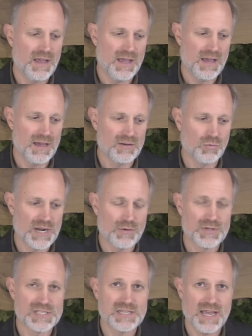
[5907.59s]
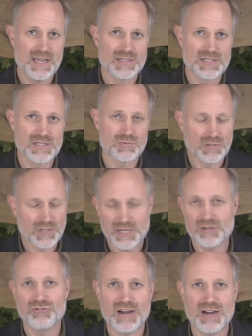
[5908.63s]
And what I would say is, well, look
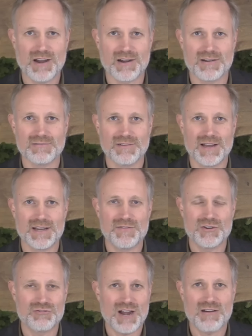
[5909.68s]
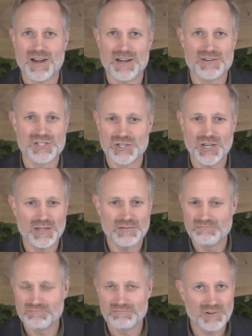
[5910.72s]
at your track record, right? If your track record's
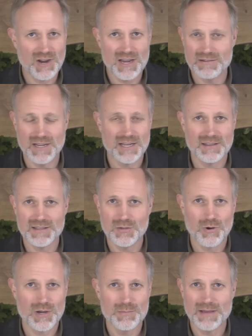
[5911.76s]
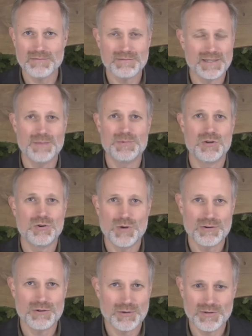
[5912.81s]
good, great. You got nothing to worry about. Keep doing
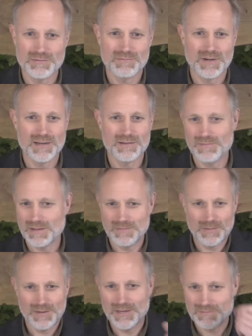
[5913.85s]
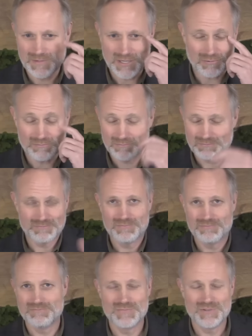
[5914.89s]
what you're doing, right? Maybe,
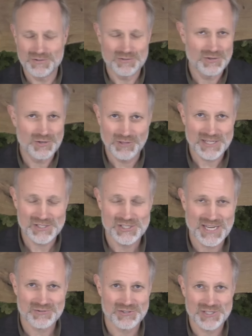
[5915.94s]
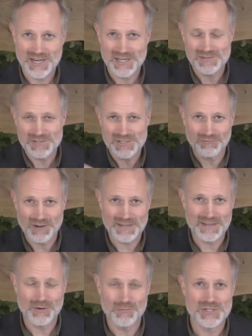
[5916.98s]
do Lance's exercise of still
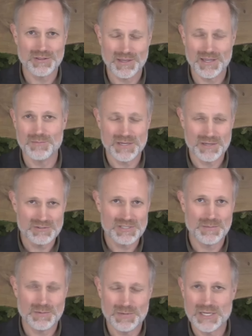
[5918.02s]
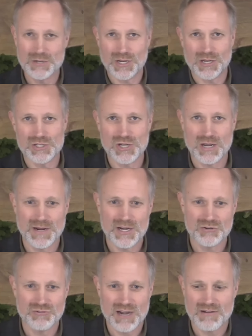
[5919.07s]
writing down what you think, but you seem to be doing a good job by
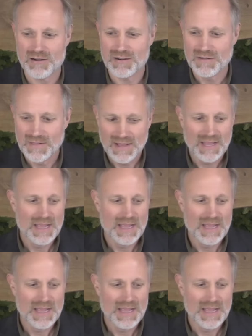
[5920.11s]
your track record.